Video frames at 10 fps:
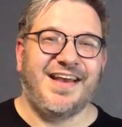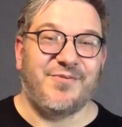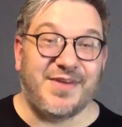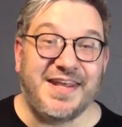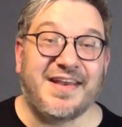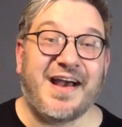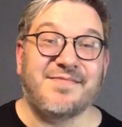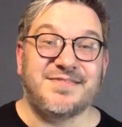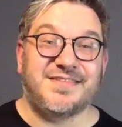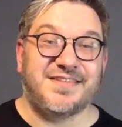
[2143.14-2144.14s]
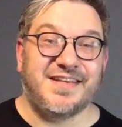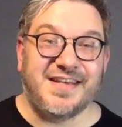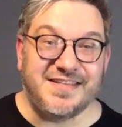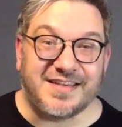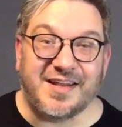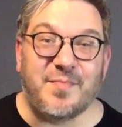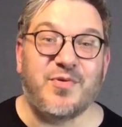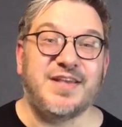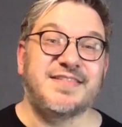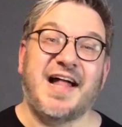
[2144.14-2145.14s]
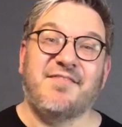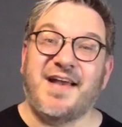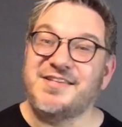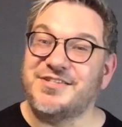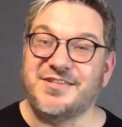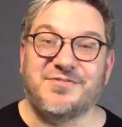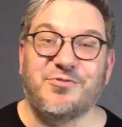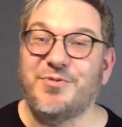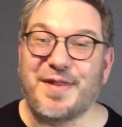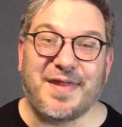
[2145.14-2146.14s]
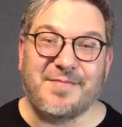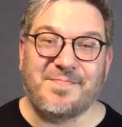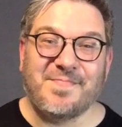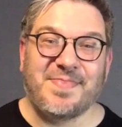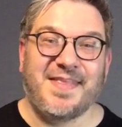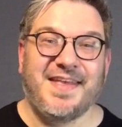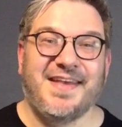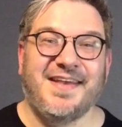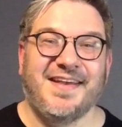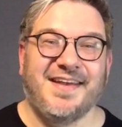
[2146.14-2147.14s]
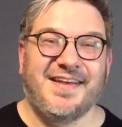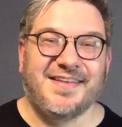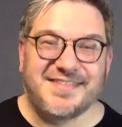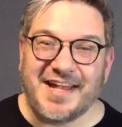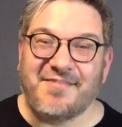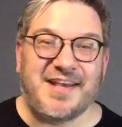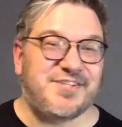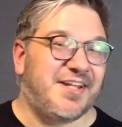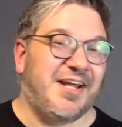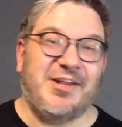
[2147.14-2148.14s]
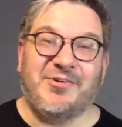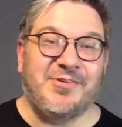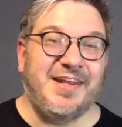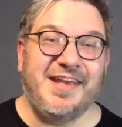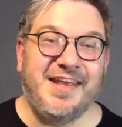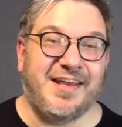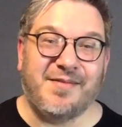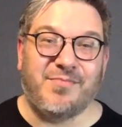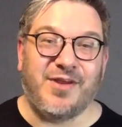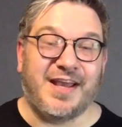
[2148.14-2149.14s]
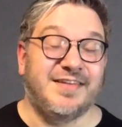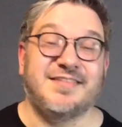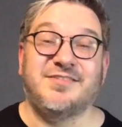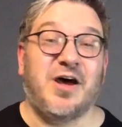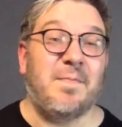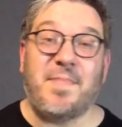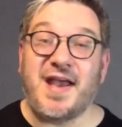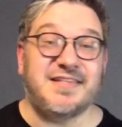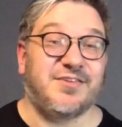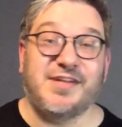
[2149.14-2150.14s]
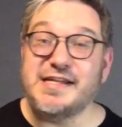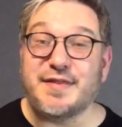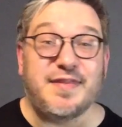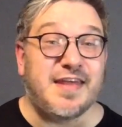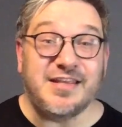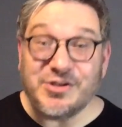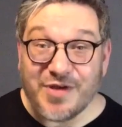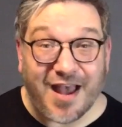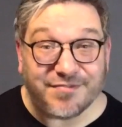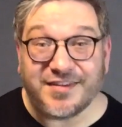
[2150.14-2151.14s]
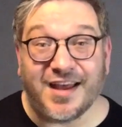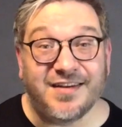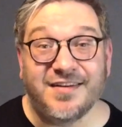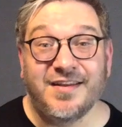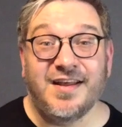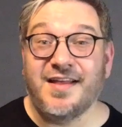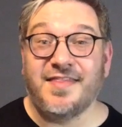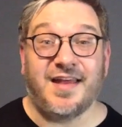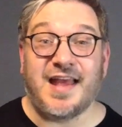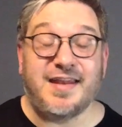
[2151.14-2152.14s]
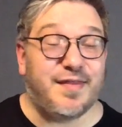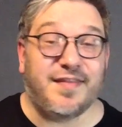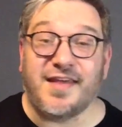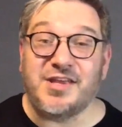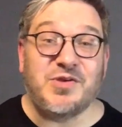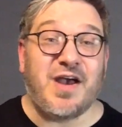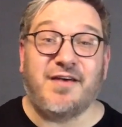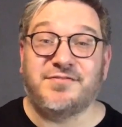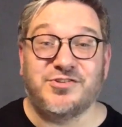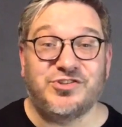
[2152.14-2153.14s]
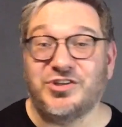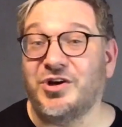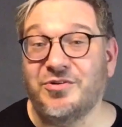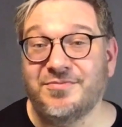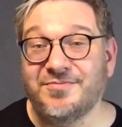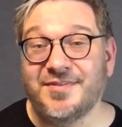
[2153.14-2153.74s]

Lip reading: And when he comes, he's going to bring salvation with him. Salvation that only he can bring. And it's not based on anything that you have done, that anything that you have to show.